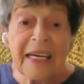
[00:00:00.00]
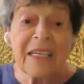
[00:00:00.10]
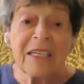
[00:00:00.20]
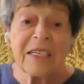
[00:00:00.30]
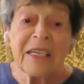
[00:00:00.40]

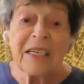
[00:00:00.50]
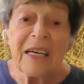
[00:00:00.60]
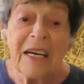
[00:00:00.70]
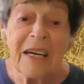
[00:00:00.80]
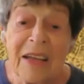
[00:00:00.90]

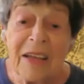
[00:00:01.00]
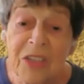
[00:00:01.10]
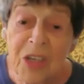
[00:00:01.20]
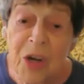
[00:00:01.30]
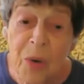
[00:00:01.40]
And
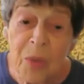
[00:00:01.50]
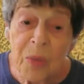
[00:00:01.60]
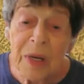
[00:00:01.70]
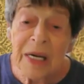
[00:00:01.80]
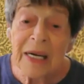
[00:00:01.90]

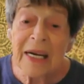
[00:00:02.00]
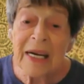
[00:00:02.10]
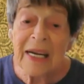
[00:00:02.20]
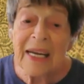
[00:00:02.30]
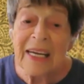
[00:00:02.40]
so
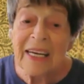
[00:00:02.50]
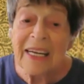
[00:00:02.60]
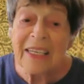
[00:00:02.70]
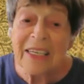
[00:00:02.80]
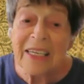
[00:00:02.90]

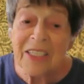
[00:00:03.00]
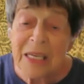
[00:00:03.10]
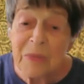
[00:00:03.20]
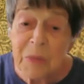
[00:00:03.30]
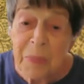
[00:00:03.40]

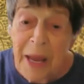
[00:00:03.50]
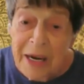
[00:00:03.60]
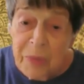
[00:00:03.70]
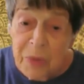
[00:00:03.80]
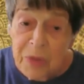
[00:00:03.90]
it
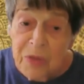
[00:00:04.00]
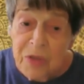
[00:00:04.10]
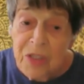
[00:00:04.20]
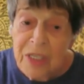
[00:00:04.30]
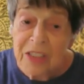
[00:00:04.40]
seems
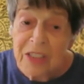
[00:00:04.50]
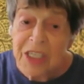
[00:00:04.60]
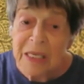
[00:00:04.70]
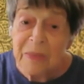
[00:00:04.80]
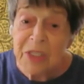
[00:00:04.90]

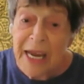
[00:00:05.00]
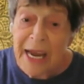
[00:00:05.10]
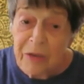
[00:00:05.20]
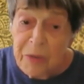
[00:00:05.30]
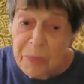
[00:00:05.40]
backwards, it
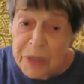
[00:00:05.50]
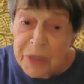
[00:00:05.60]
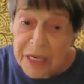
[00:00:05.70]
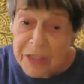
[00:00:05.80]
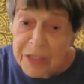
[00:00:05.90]
seems
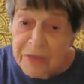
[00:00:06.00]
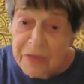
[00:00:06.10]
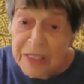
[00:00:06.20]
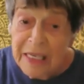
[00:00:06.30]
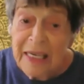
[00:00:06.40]

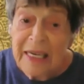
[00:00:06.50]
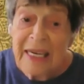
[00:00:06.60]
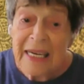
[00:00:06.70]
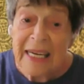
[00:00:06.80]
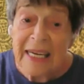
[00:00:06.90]
counterproductive,
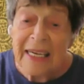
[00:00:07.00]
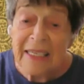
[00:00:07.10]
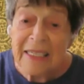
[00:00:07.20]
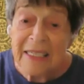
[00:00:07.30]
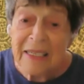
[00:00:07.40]

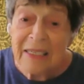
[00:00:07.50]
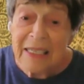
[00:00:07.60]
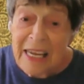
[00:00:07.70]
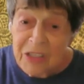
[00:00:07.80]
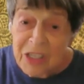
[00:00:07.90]

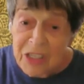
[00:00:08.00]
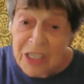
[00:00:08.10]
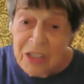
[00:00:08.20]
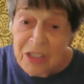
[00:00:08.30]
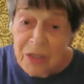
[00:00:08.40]
and
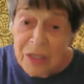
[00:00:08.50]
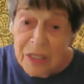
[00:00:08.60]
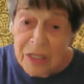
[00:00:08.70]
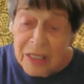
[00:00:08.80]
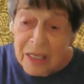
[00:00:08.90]
gets us
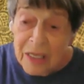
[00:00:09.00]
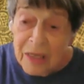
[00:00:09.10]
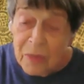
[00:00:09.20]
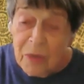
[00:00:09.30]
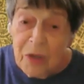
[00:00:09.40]
into
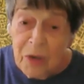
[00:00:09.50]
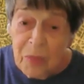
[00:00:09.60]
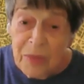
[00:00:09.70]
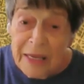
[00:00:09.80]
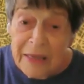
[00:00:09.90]

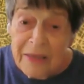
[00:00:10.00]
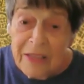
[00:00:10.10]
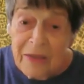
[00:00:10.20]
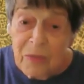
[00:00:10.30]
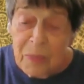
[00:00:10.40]

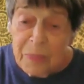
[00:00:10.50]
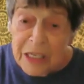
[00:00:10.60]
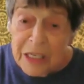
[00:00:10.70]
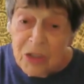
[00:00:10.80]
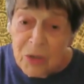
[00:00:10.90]
that
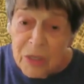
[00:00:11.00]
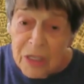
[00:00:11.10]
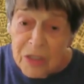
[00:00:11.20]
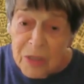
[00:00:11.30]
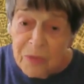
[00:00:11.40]
the
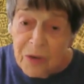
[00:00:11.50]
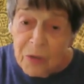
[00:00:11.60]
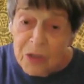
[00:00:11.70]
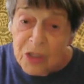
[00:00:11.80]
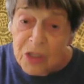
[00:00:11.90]
rabbinic
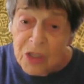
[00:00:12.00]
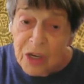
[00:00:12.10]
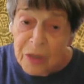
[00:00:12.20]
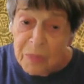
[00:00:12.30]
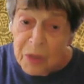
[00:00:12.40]
Judaism
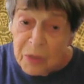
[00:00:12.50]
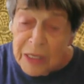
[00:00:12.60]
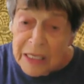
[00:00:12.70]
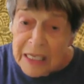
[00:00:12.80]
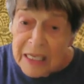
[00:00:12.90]
focuses on
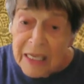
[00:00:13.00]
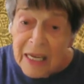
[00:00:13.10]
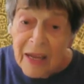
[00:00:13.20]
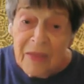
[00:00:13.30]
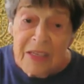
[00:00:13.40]

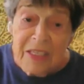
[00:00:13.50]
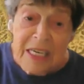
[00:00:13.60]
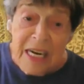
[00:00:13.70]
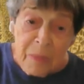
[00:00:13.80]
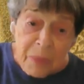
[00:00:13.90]
community,
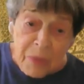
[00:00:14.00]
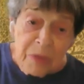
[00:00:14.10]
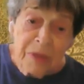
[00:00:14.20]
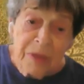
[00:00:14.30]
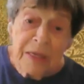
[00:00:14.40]
the
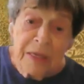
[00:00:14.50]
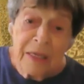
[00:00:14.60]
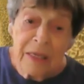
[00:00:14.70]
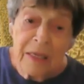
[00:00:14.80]
temple